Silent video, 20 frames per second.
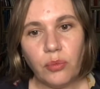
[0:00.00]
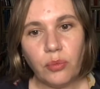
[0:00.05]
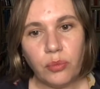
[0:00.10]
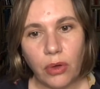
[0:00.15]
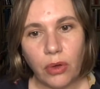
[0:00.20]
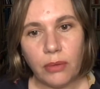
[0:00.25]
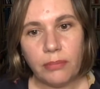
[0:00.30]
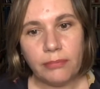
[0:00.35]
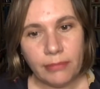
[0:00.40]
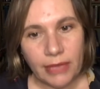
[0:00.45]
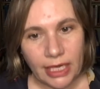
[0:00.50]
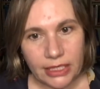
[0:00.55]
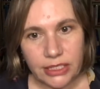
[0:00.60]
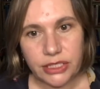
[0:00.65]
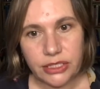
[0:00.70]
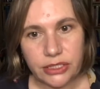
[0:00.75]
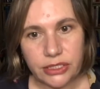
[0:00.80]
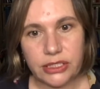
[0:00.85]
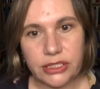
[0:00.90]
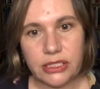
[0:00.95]

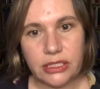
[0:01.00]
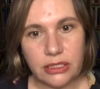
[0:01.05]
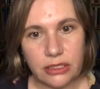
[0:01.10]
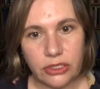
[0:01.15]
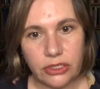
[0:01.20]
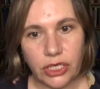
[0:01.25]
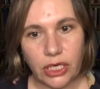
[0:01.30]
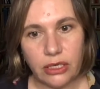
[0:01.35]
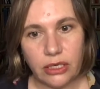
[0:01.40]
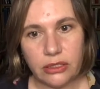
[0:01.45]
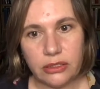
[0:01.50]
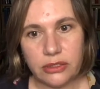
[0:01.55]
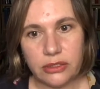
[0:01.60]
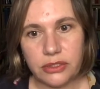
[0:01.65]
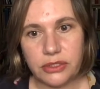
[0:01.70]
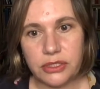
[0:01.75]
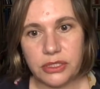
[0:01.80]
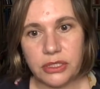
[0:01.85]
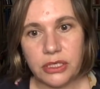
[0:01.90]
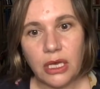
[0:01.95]
matters to the child
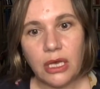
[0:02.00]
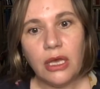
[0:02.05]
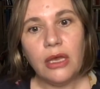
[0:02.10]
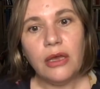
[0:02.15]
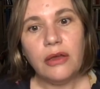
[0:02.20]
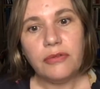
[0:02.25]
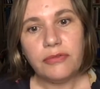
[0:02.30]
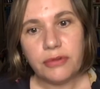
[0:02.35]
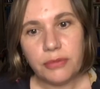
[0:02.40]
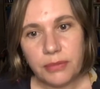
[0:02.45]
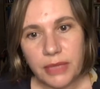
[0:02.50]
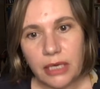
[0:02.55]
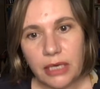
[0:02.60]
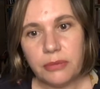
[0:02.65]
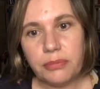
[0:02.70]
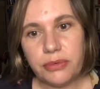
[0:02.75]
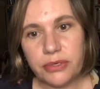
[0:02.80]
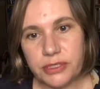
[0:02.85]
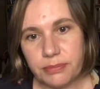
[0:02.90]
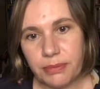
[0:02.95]
from their
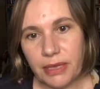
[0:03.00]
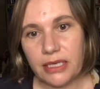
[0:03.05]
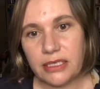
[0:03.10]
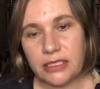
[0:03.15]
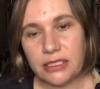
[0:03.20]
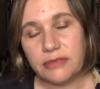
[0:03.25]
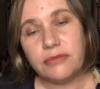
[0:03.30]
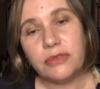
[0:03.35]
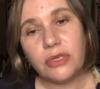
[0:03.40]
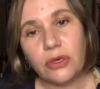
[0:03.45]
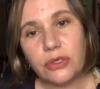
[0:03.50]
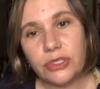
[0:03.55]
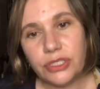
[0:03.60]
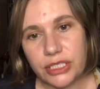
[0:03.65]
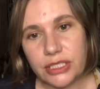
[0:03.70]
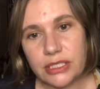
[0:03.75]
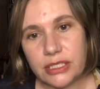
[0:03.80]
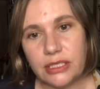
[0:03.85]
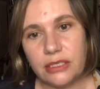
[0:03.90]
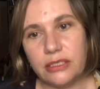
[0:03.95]
perspective, not
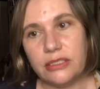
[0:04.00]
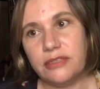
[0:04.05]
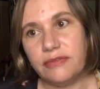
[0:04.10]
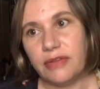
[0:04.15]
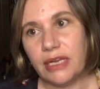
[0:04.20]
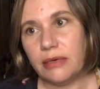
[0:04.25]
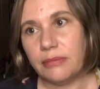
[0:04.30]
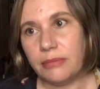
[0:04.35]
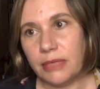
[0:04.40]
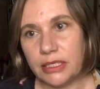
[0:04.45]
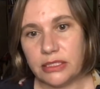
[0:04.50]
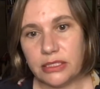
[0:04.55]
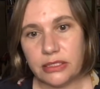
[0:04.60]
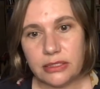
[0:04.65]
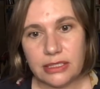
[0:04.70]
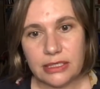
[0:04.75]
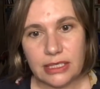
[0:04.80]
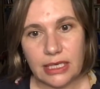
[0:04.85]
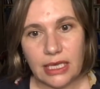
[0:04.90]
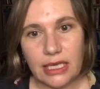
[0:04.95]
just their developmental
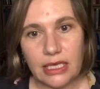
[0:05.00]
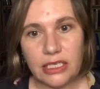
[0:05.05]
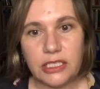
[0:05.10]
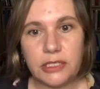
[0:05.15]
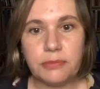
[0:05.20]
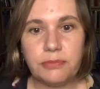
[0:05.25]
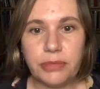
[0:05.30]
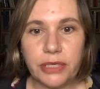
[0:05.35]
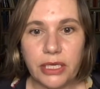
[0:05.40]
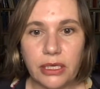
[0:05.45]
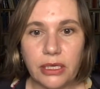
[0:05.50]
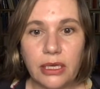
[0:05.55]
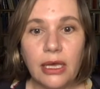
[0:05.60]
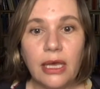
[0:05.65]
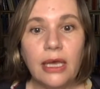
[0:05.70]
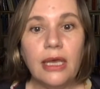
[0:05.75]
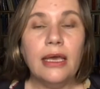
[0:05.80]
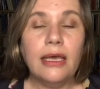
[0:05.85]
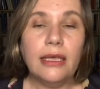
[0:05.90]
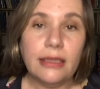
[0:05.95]
stage, but
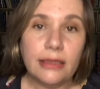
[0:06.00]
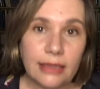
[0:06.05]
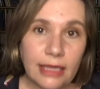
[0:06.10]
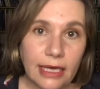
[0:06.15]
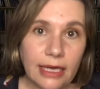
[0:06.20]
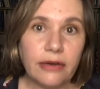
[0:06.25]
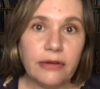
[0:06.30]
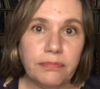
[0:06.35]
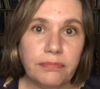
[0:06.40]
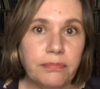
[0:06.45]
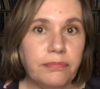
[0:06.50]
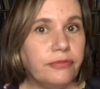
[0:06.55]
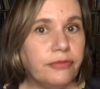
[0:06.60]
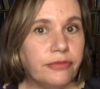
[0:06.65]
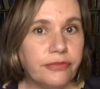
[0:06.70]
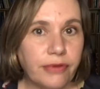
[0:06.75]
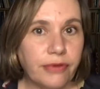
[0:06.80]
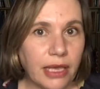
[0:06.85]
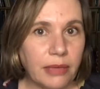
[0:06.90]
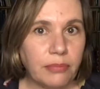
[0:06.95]
their
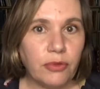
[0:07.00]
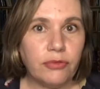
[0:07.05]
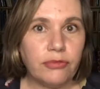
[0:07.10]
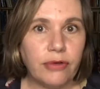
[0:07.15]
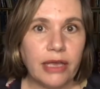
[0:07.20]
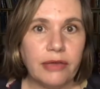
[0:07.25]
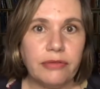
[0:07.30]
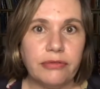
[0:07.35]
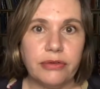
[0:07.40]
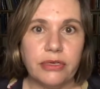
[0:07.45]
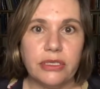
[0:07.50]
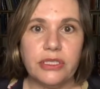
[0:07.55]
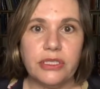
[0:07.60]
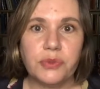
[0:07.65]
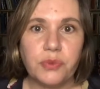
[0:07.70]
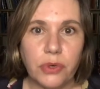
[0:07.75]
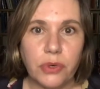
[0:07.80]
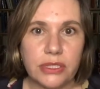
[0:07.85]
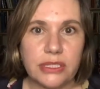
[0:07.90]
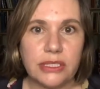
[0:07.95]
frame of reference,
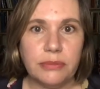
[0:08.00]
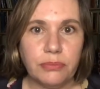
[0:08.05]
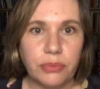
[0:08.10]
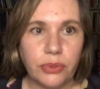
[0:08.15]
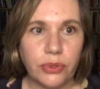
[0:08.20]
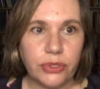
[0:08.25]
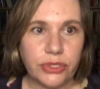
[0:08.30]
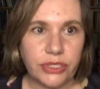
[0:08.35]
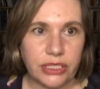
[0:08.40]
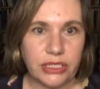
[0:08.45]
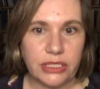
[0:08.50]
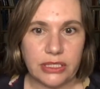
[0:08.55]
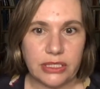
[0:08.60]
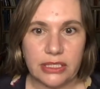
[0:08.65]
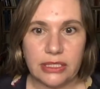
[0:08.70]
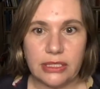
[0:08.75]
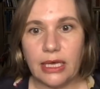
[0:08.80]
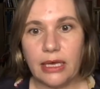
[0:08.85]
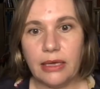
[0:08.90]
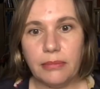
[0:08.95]
what's important to
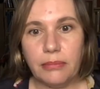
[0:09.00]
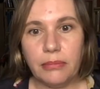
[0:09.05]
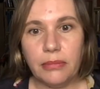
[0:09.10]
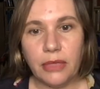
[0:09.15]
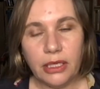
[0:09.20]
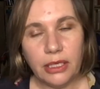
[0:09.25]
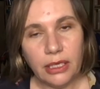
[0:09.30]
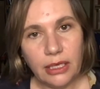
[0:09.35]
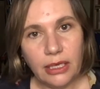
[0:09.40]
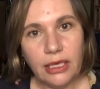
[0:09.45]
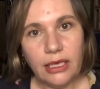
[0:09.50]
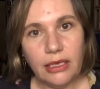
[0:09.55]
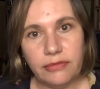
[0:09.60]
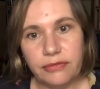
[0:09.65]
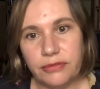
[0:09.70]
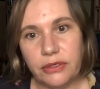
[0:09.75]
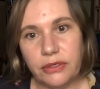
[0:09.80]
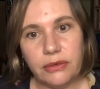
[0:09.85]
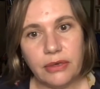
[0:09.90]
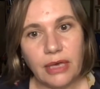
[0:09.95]
them. If
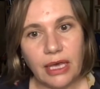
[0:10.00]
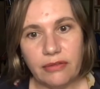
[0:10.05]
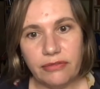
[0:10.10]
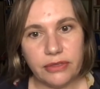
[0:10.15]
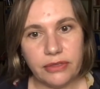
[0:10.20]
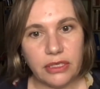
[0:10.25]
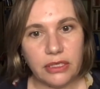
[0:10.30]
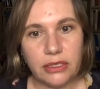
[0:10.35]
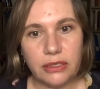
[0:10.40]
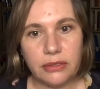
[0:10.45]
you have a